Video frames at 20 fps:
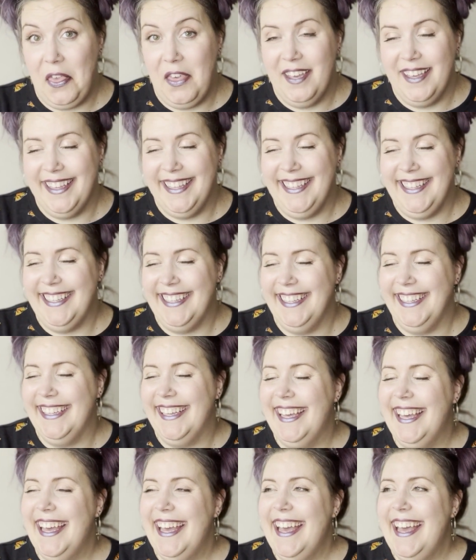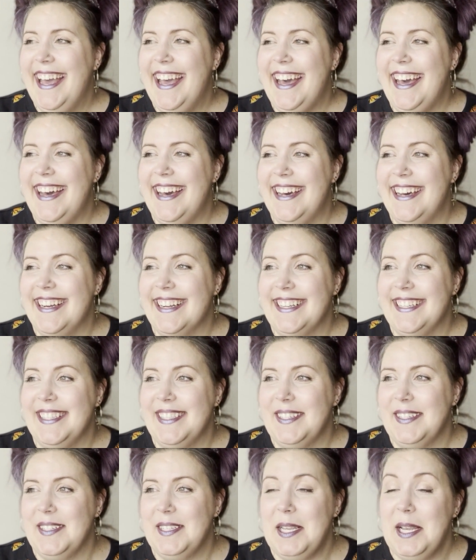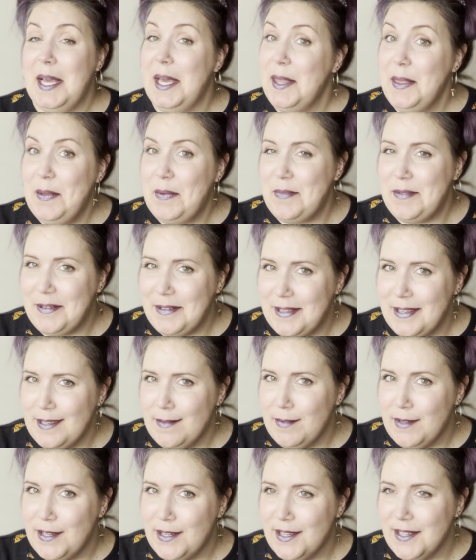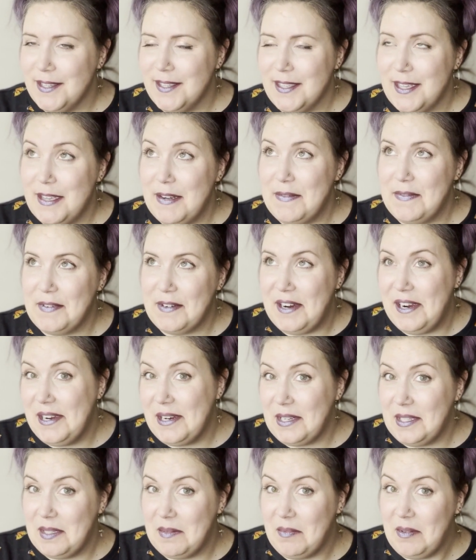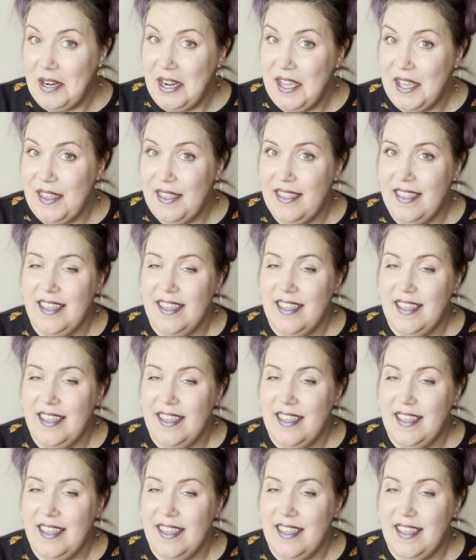because there's nothing more suspicious than frog's breath.